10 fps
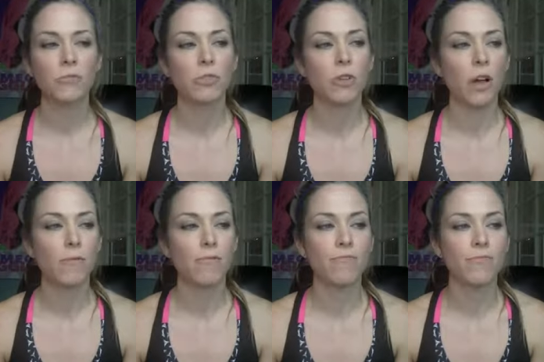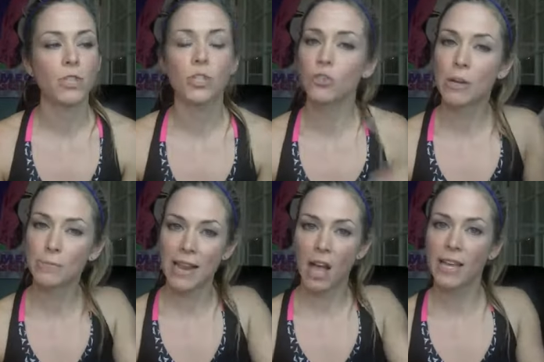um, scripted
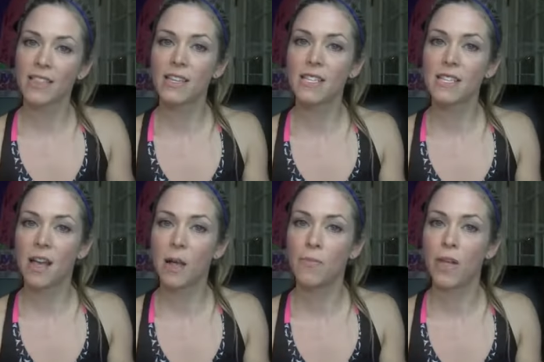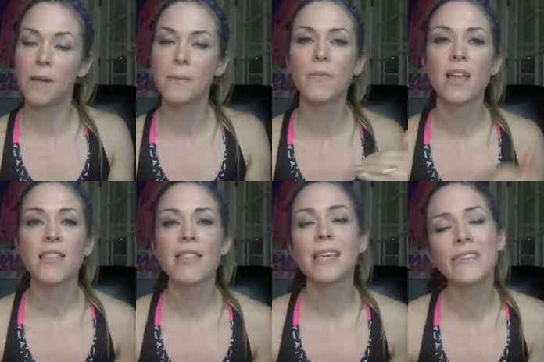out like this to help them,
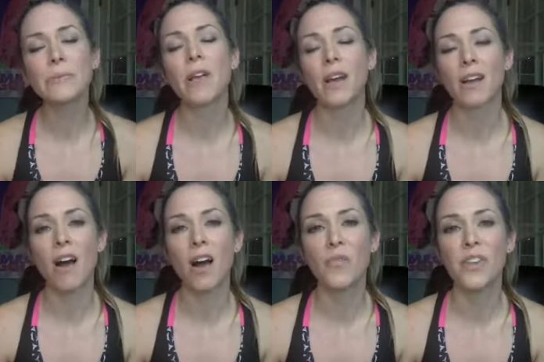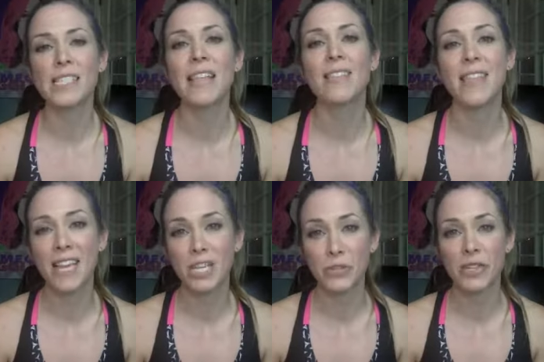that gives them a lot of confidence that they
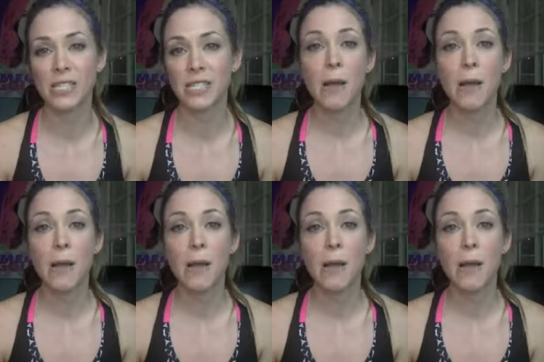can do this.